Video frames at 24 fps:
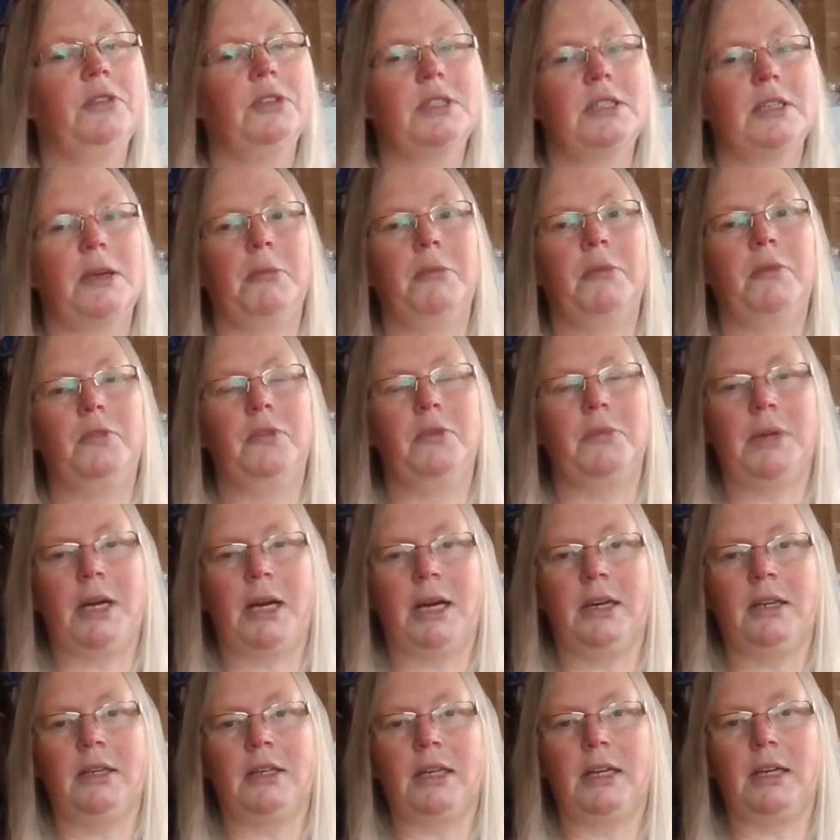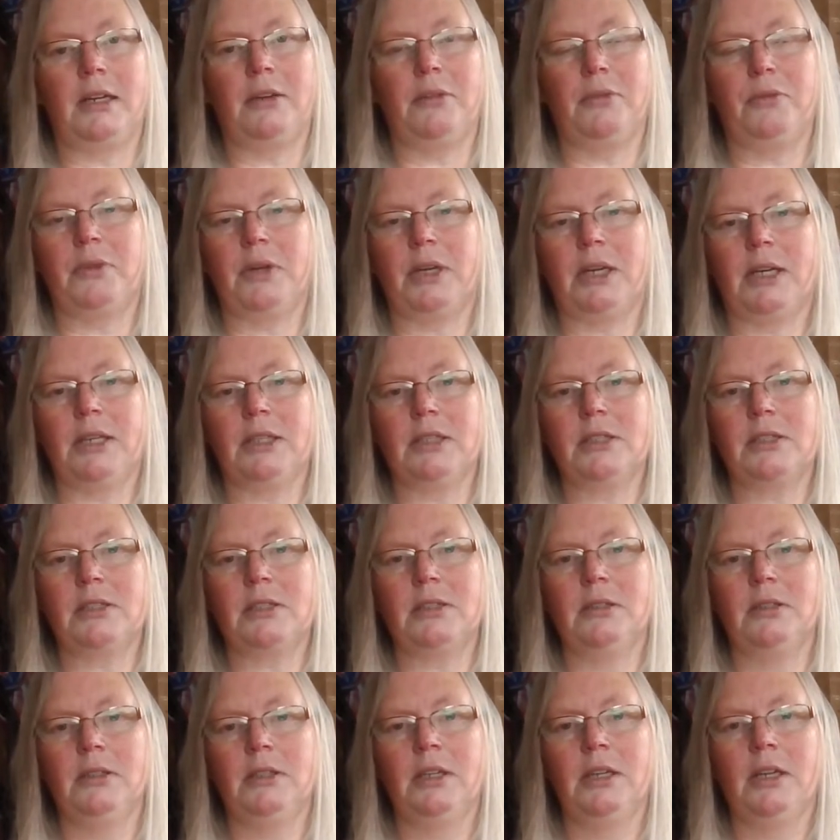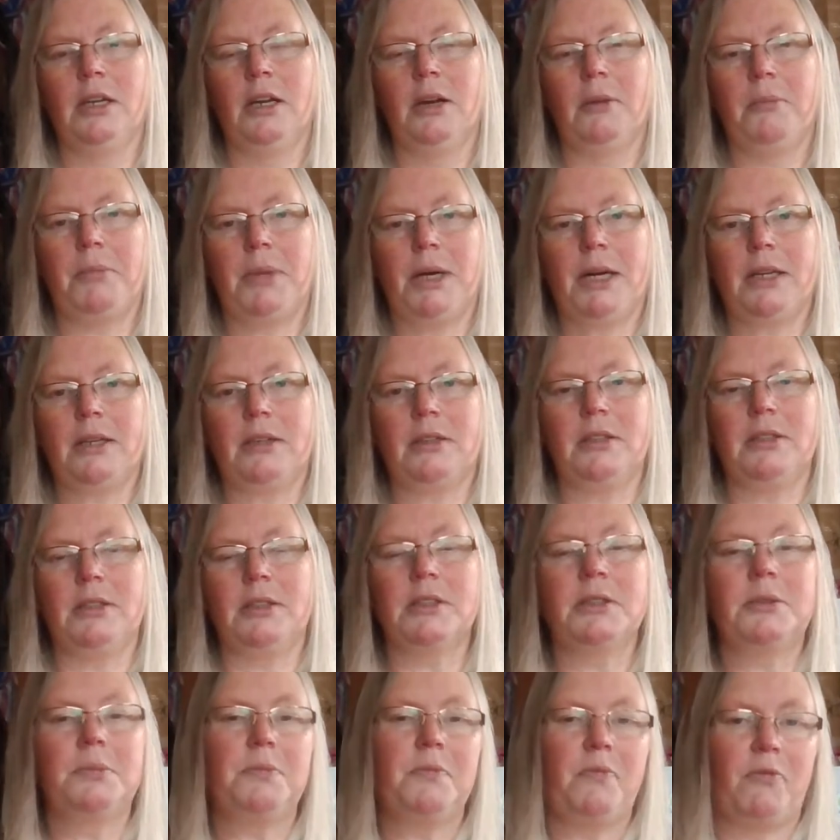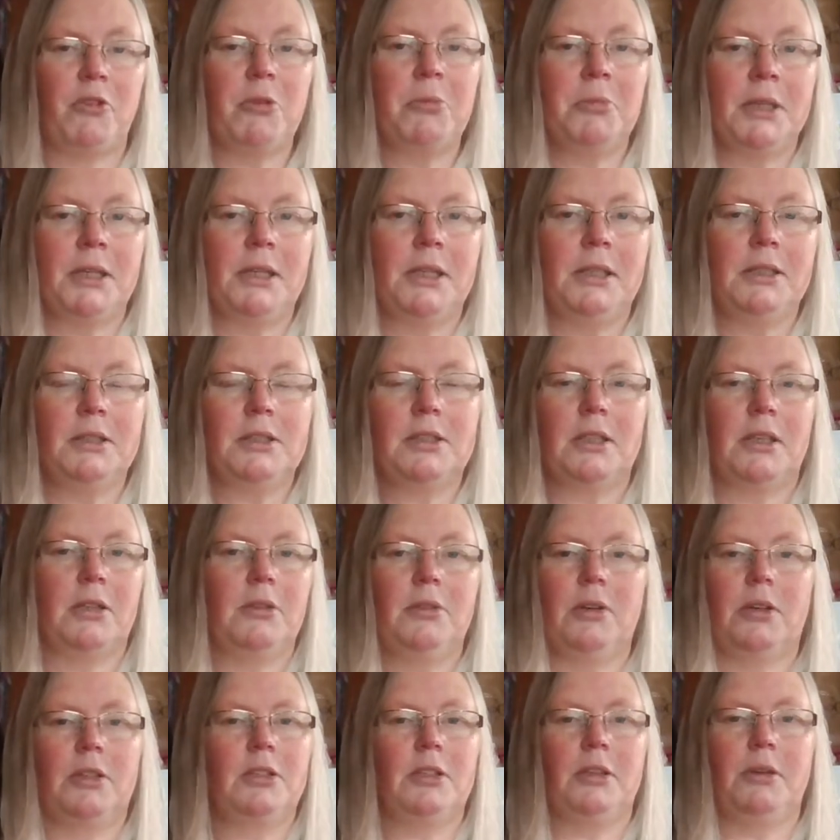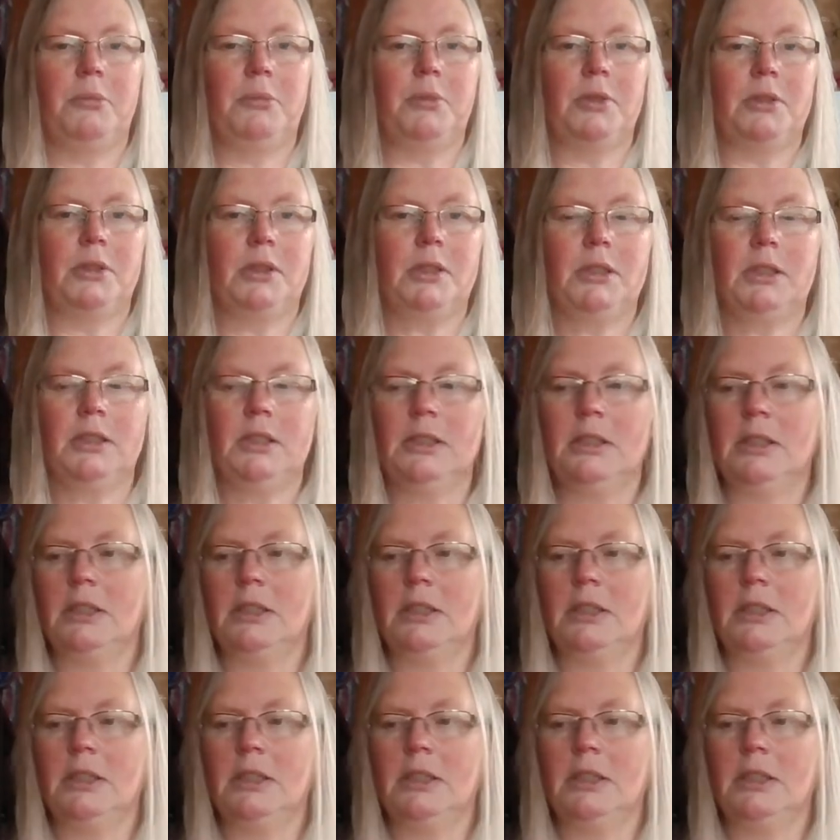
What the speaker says: some of them aren't colour fast, but it's for me, so I don't mind.